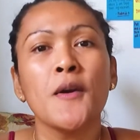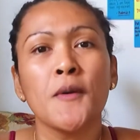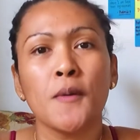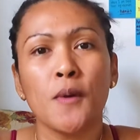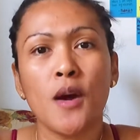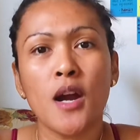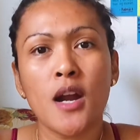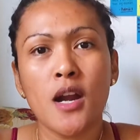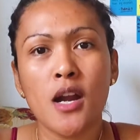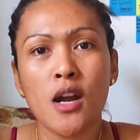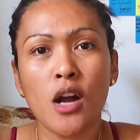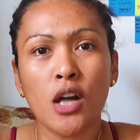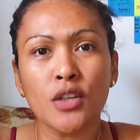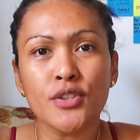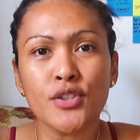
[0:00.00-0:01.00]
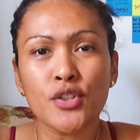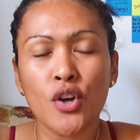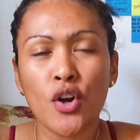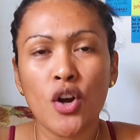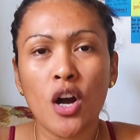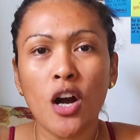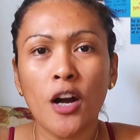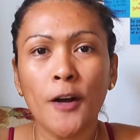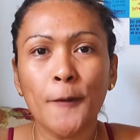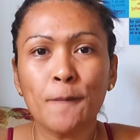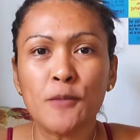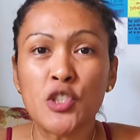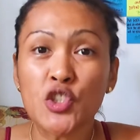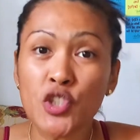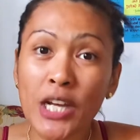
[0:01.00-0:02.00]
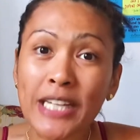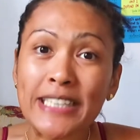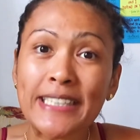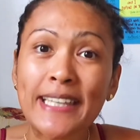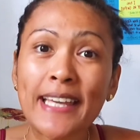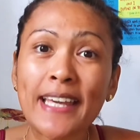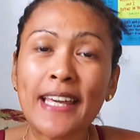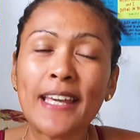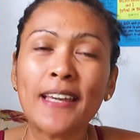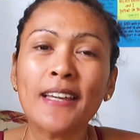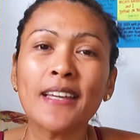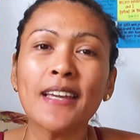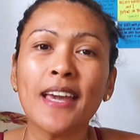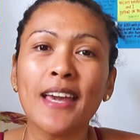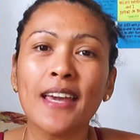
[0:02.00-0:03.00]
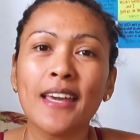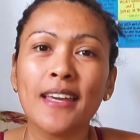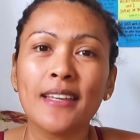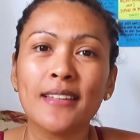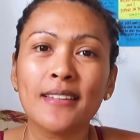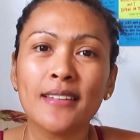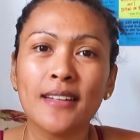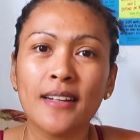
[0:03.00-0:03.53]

who are also struggling and